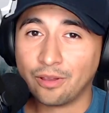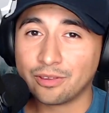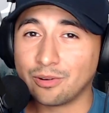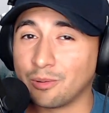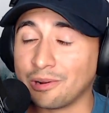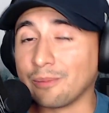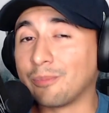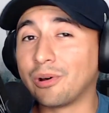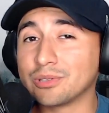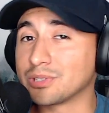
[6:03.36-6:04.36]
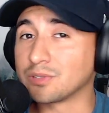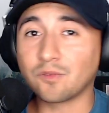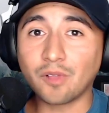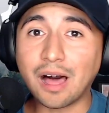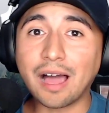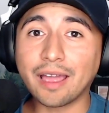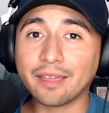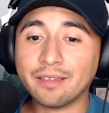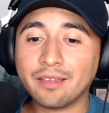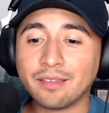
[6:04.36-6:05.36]
where the balls just fly,
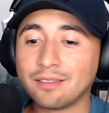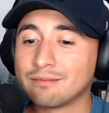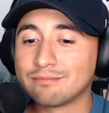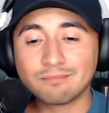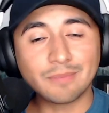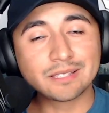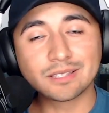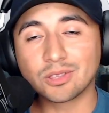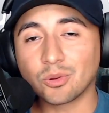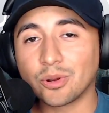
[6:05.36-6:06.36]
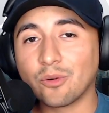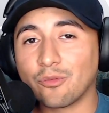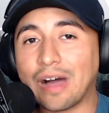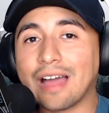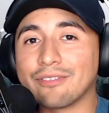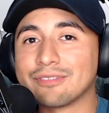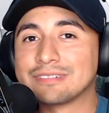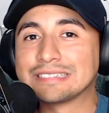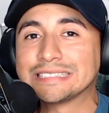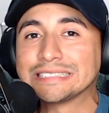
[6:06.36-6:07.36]
basically .305.
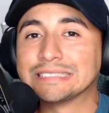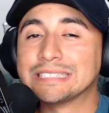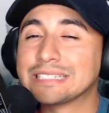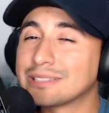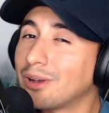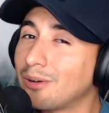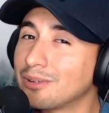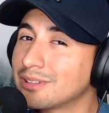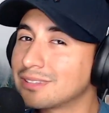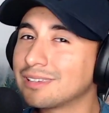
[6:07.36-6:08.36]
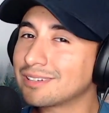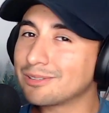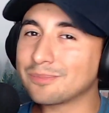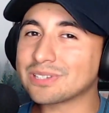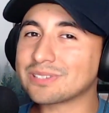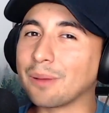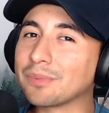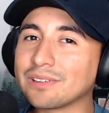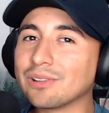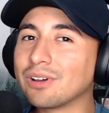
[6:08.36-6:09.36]
So it could be
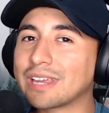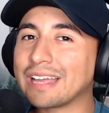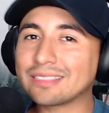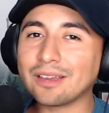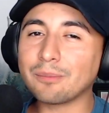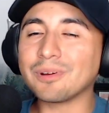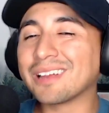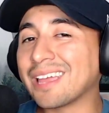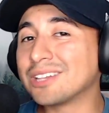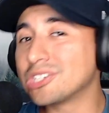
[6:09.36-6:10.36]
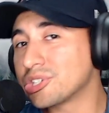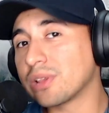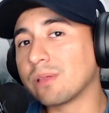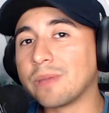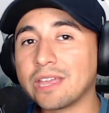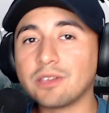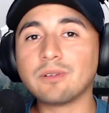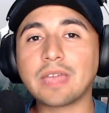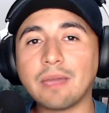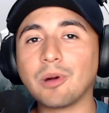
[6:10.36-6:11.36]
something to look at there. But again, DJ LeMahieu
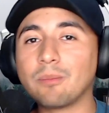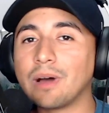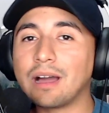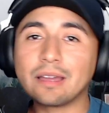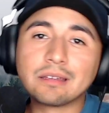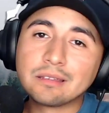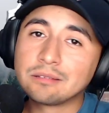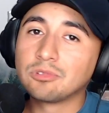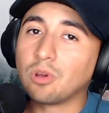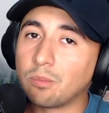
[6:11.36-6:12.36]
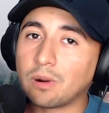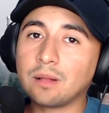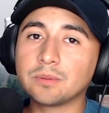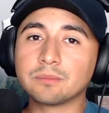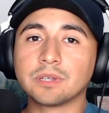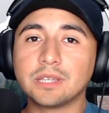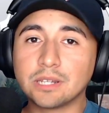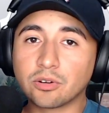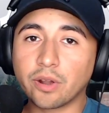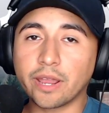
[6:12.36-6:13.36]
came on by. No problem. He
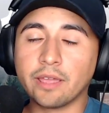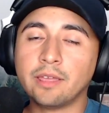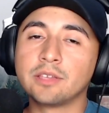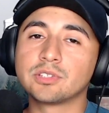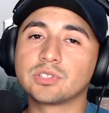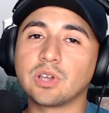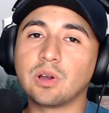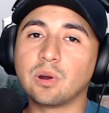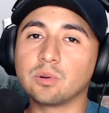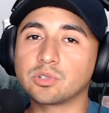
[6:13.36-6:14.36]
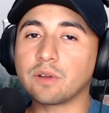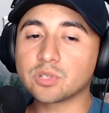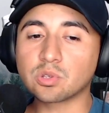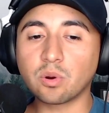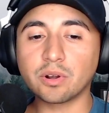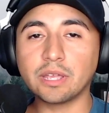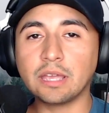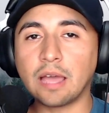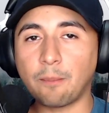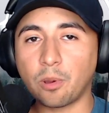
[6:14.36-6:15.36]
did great. So Trevor Story,
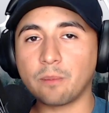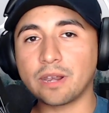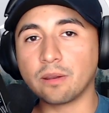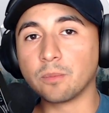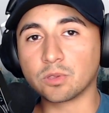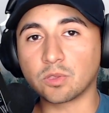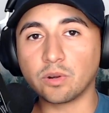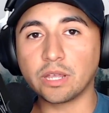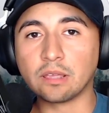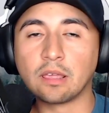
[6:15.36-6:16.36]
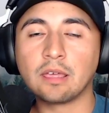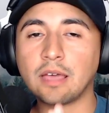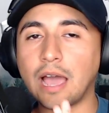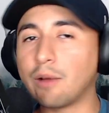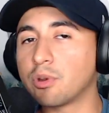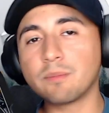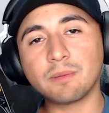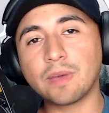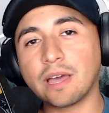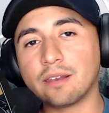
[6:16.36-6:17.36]
I put him at number 3. I wouldn't be
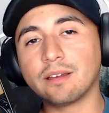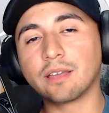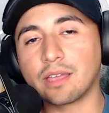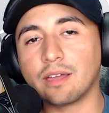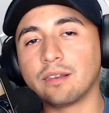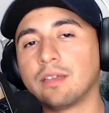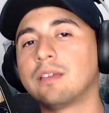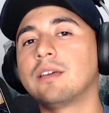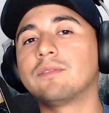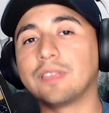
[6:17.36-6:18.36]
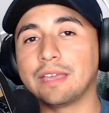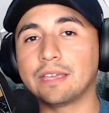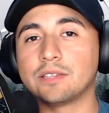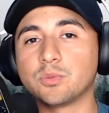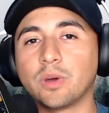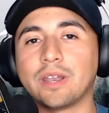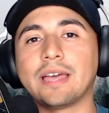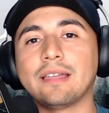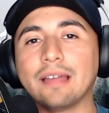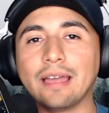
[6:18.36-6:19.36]
mad, again, if the Yankees went
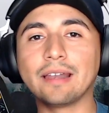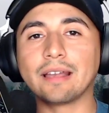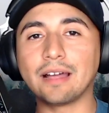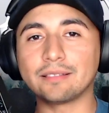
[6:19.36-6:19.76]
ahead and got